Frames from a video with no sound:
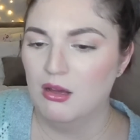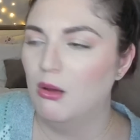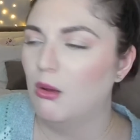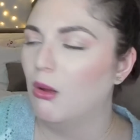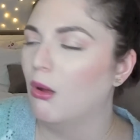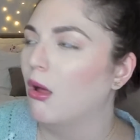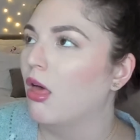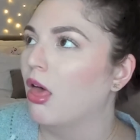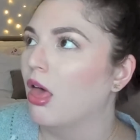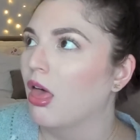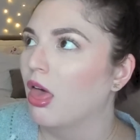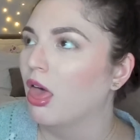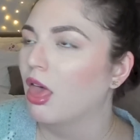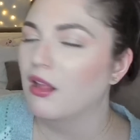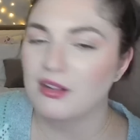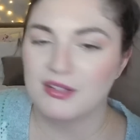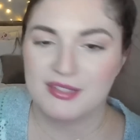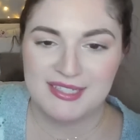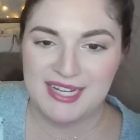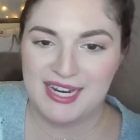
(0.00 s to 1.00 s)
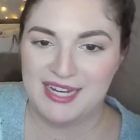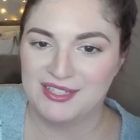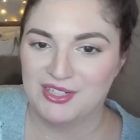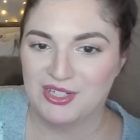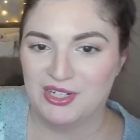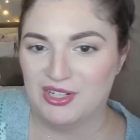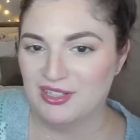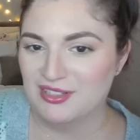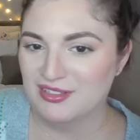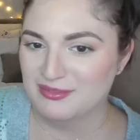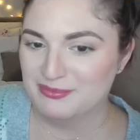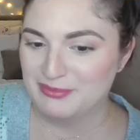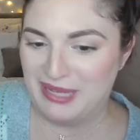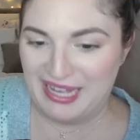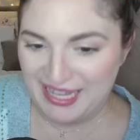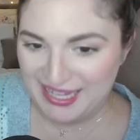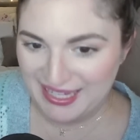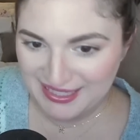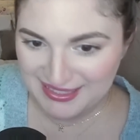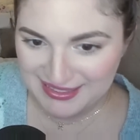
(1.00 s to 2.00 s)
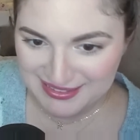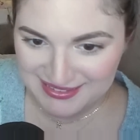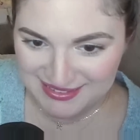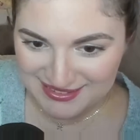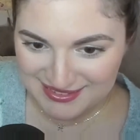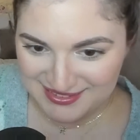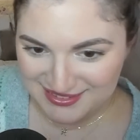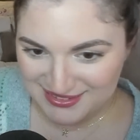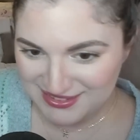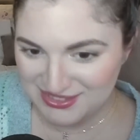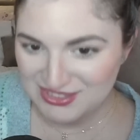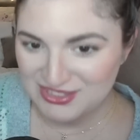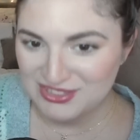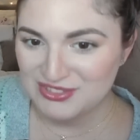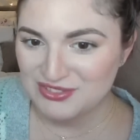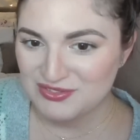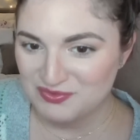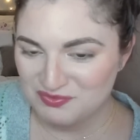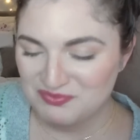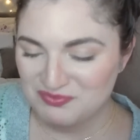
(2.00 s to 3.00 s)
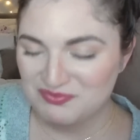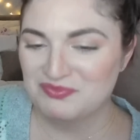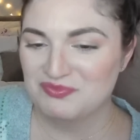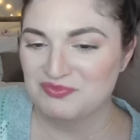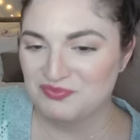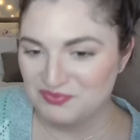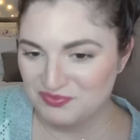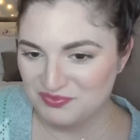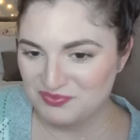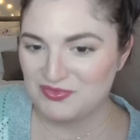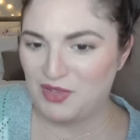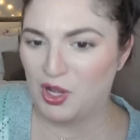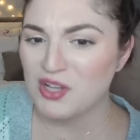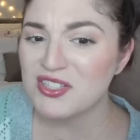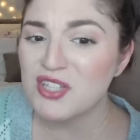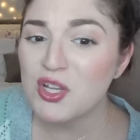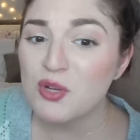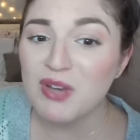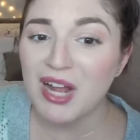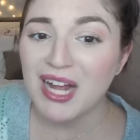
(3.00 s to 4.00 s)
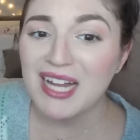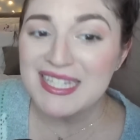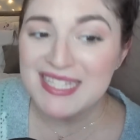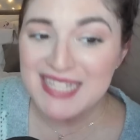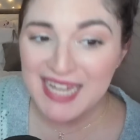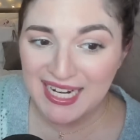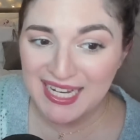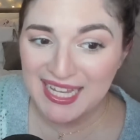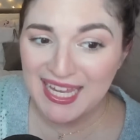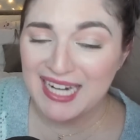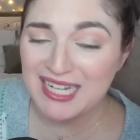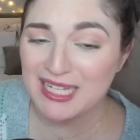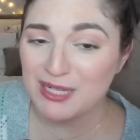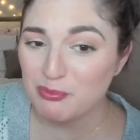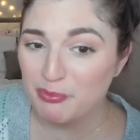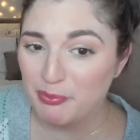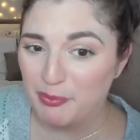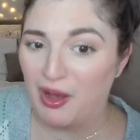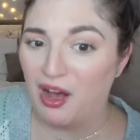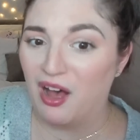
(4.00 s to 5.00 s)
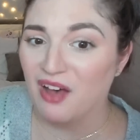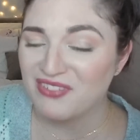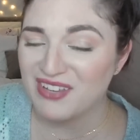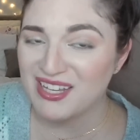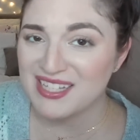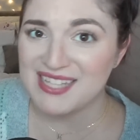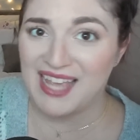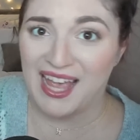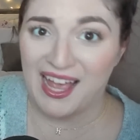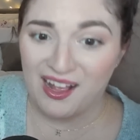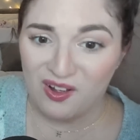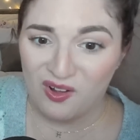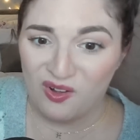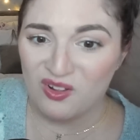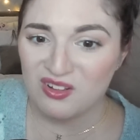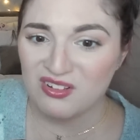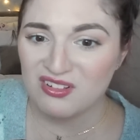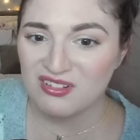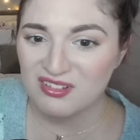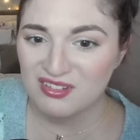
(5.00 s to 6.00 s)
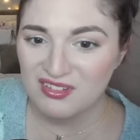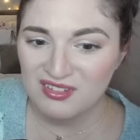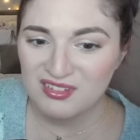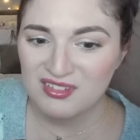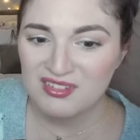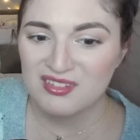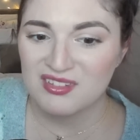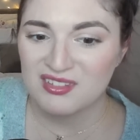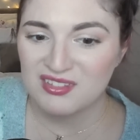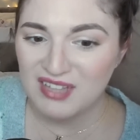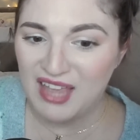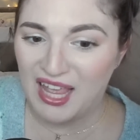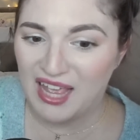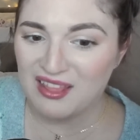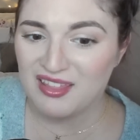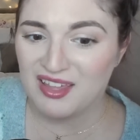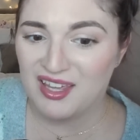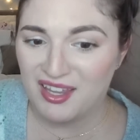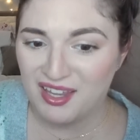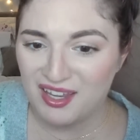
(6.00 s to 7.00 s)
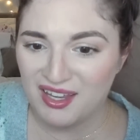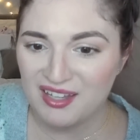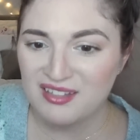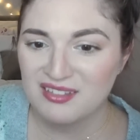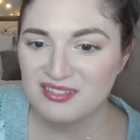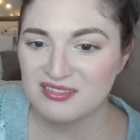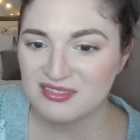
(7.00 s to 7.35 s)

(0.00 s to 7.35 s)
Ugh, Daniel, bye. Also not Danny getting buff as hell lately.